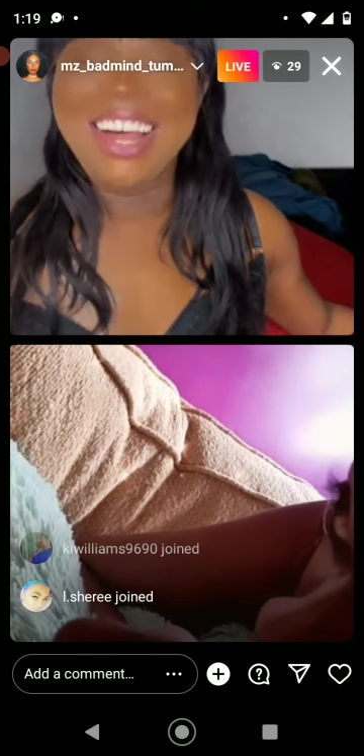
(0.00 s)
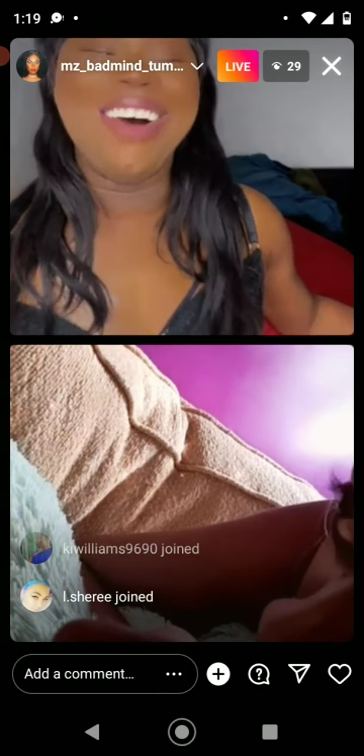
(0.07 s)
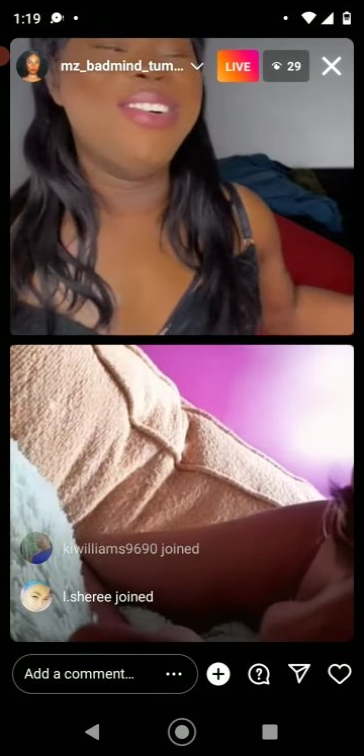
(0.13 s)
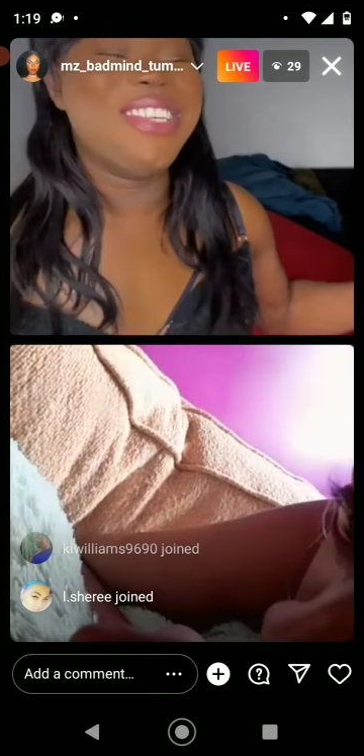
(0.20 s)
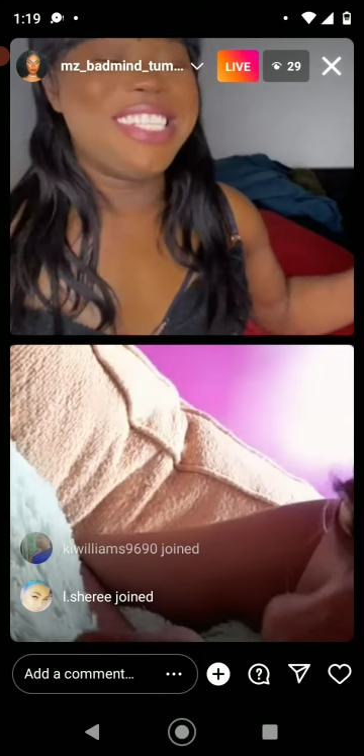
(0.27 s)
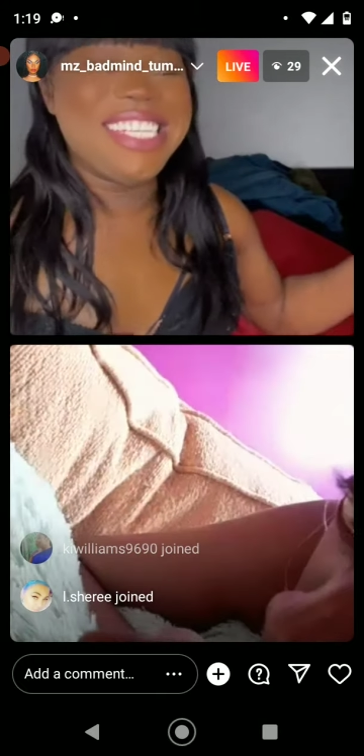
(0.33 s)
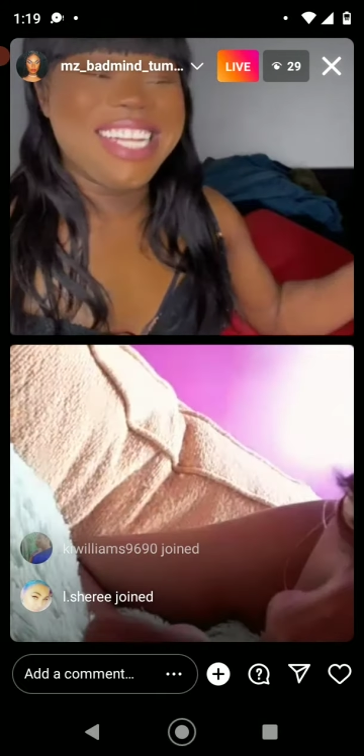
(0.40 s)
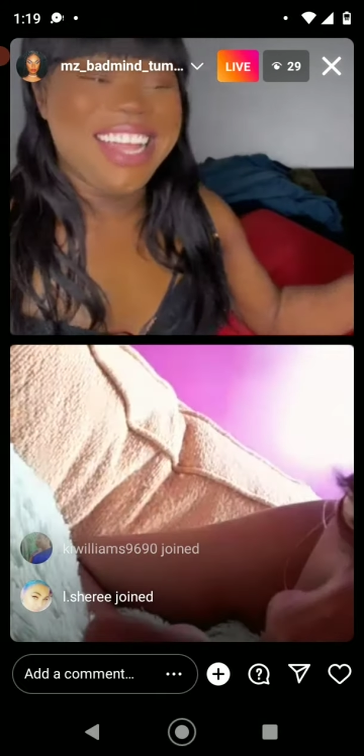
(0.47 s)
I
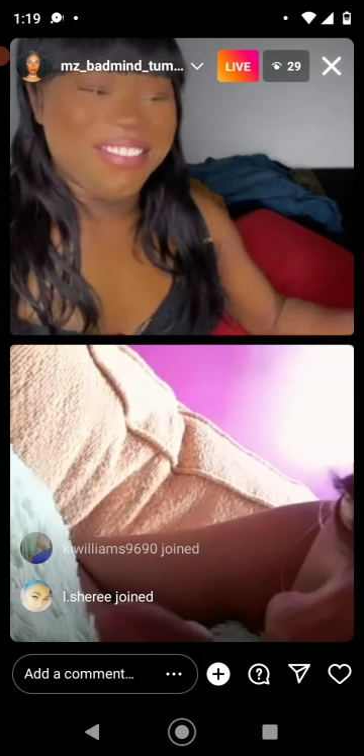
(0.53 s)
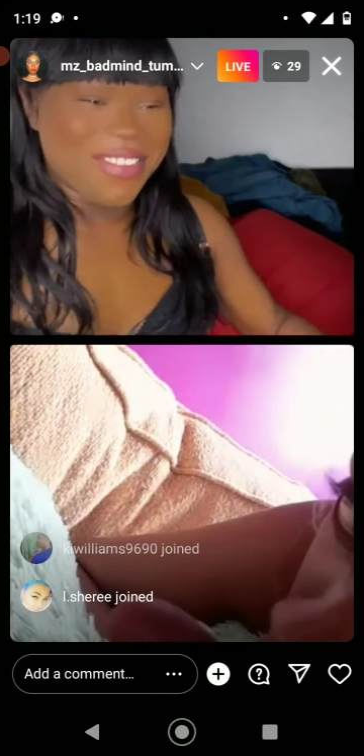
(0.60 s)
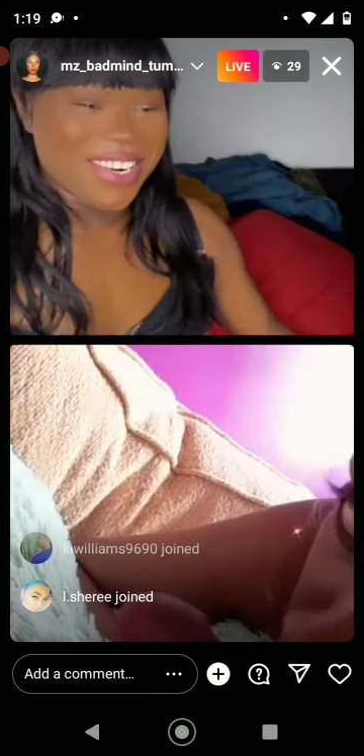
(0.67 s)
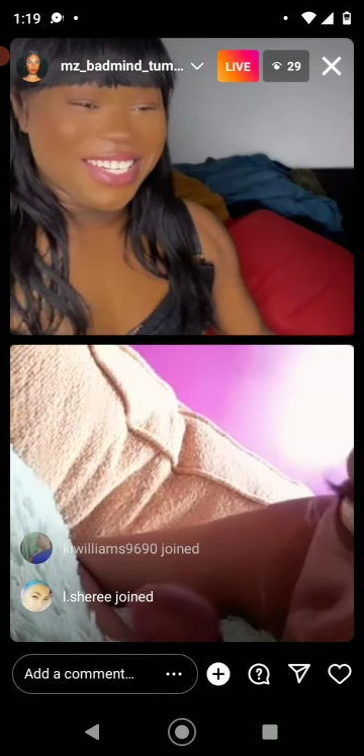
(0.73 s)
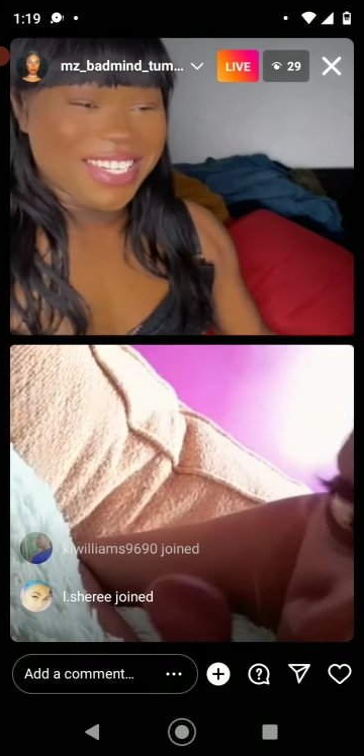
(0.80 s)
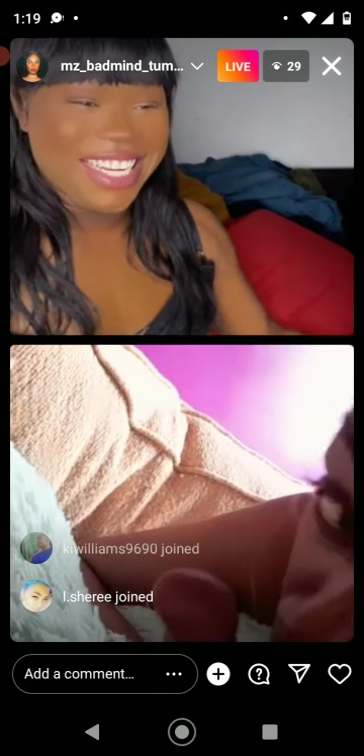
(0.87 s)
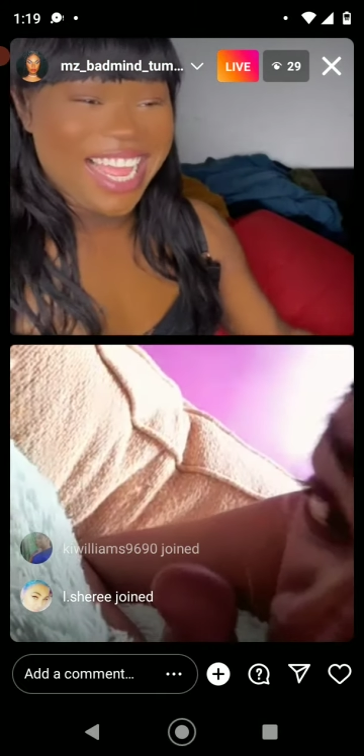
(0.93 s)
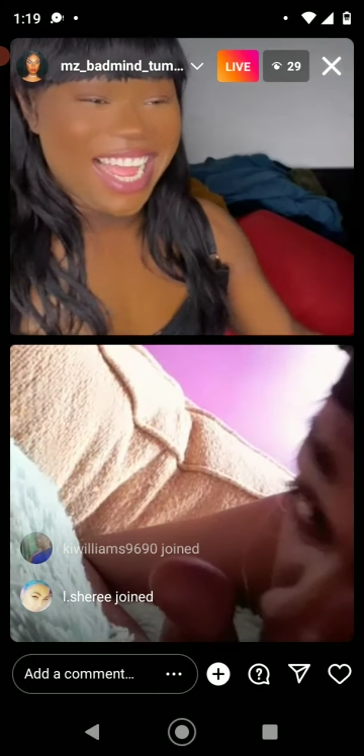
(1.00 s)
will sing that
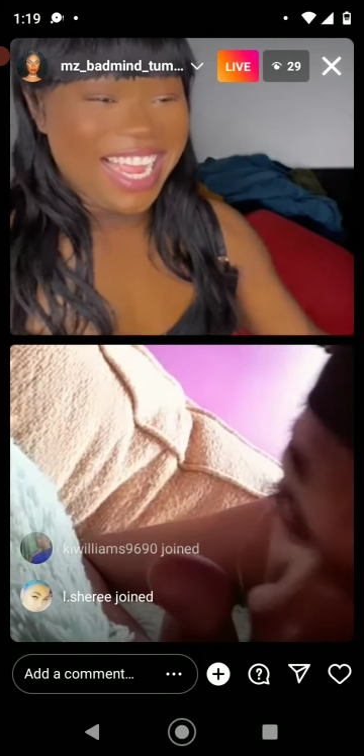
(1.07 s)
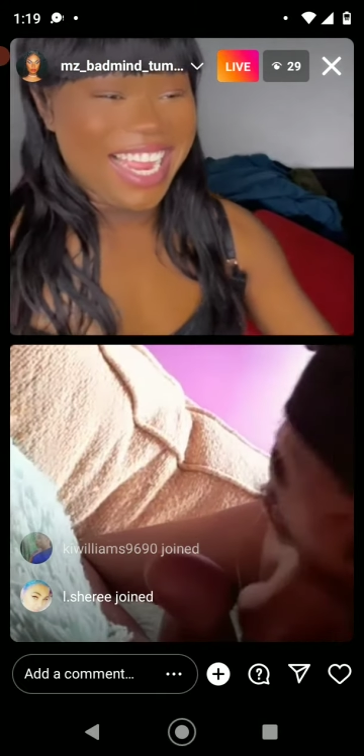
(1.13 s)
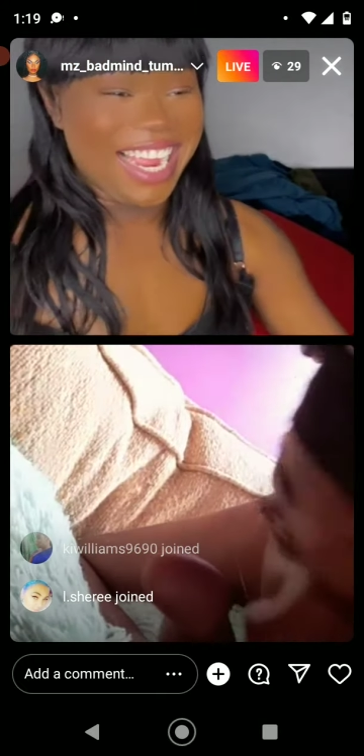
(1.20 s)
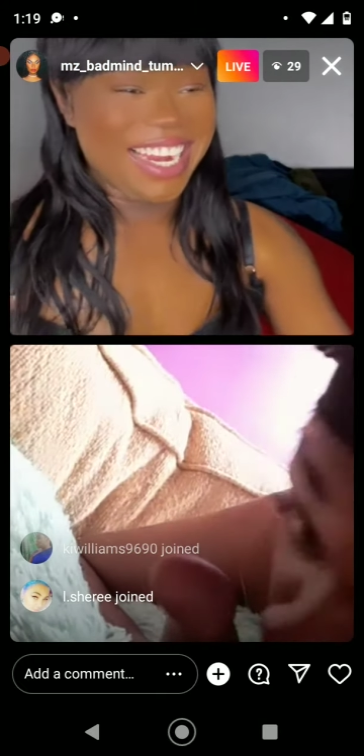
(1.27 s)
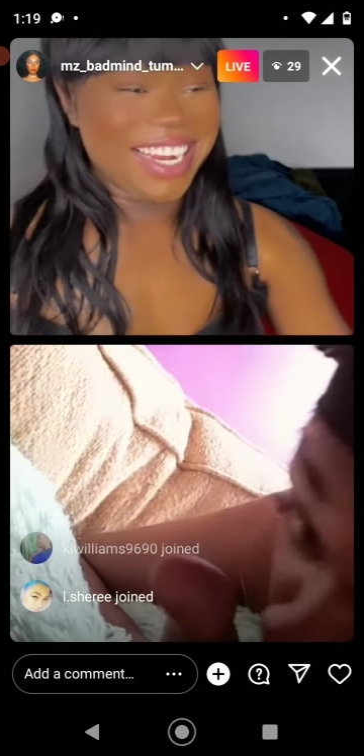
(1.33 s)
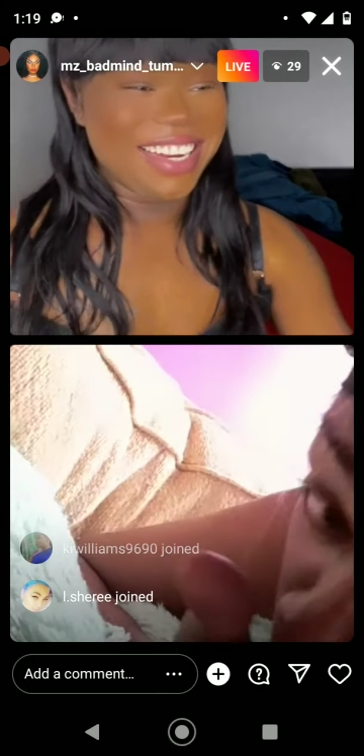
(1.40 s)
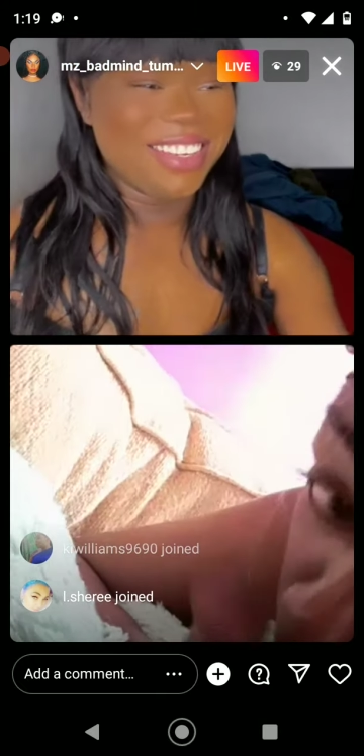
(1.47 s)
verse there again.